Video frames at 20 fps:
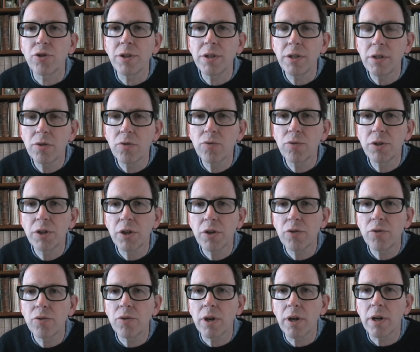This is
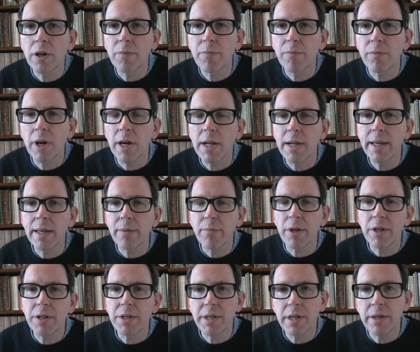also a late
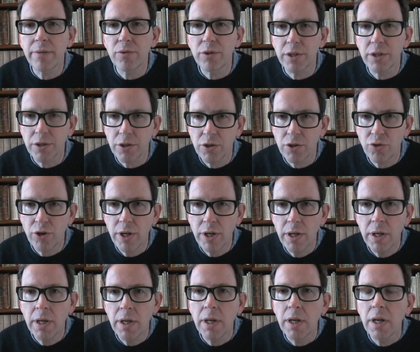medieval industry,
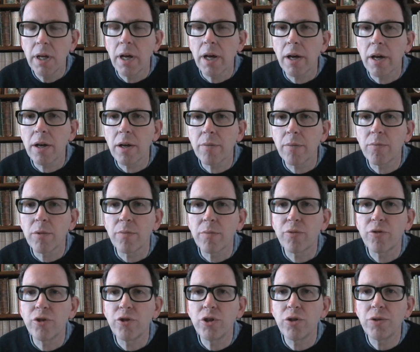
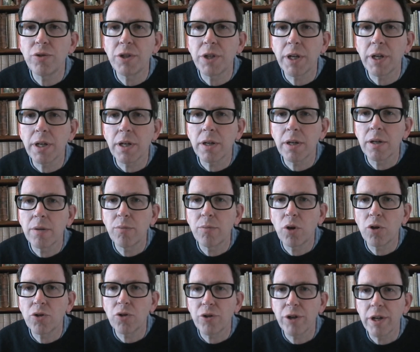producing
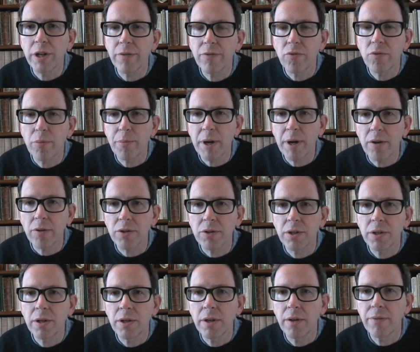pottery from about
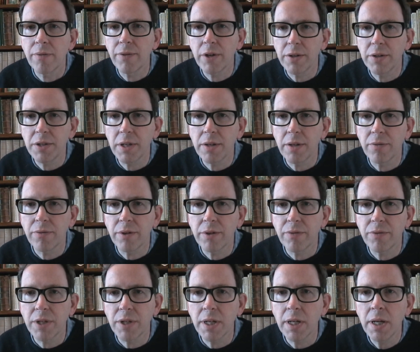
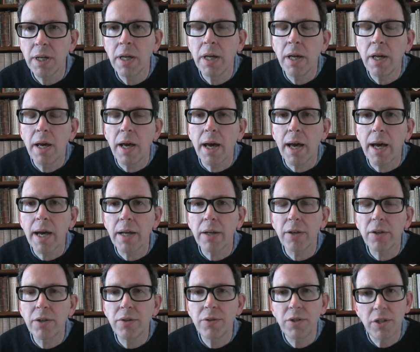1350
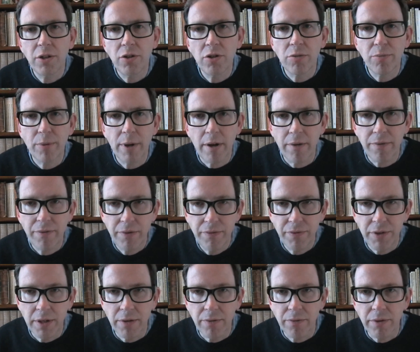and continued about
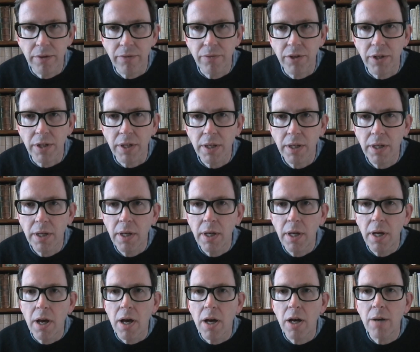1550.
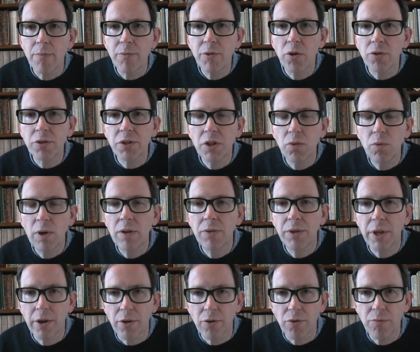Not so well
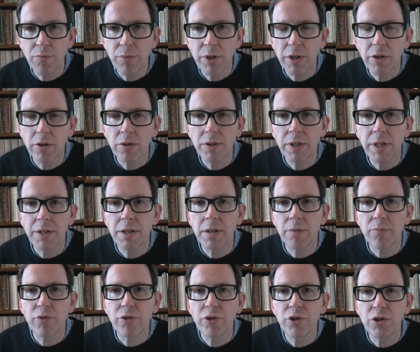known because they
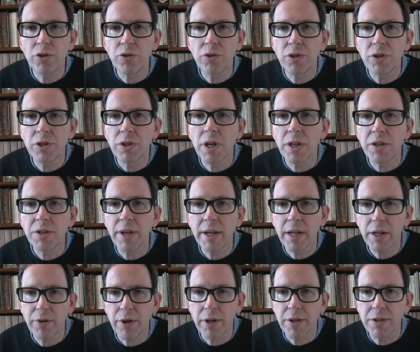didn't produce
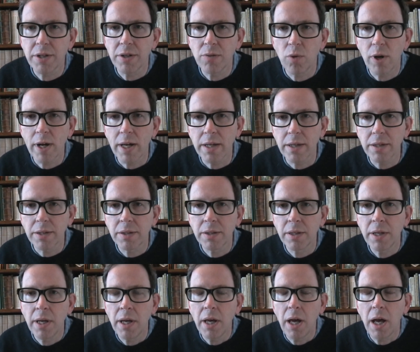decorated wares,
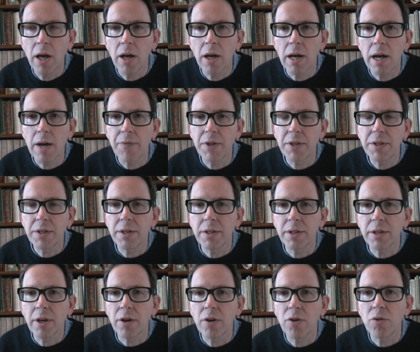and they didn't
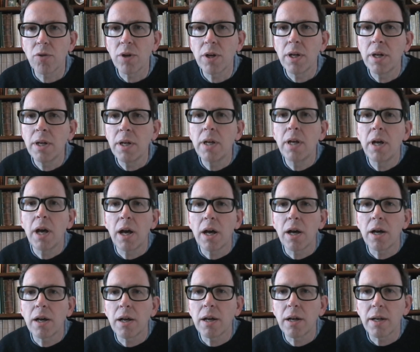go
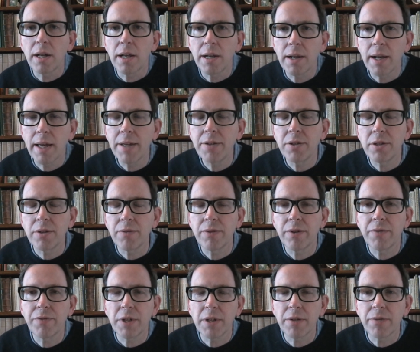later than
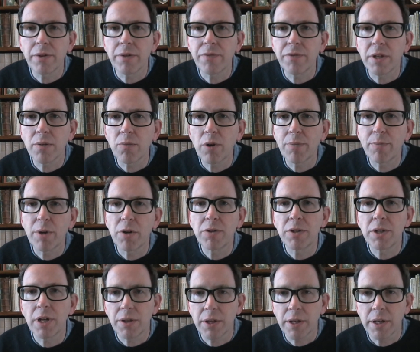1550 when
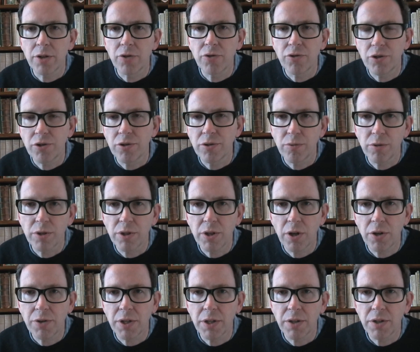most other industries were
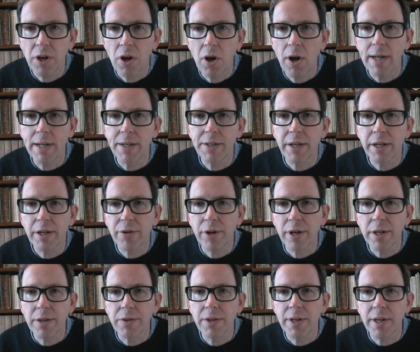starting to highly
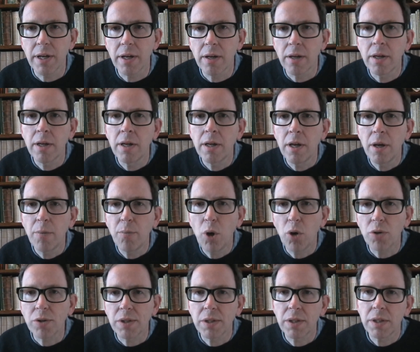decorate their
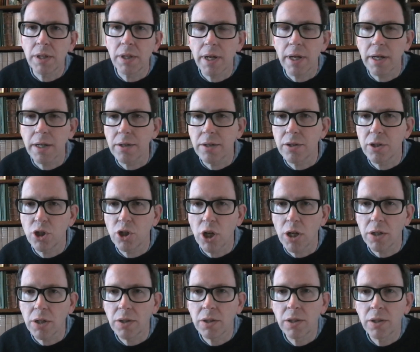pots and
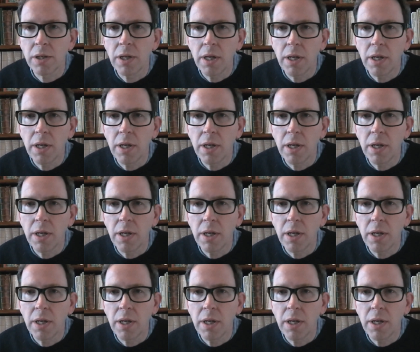jugs.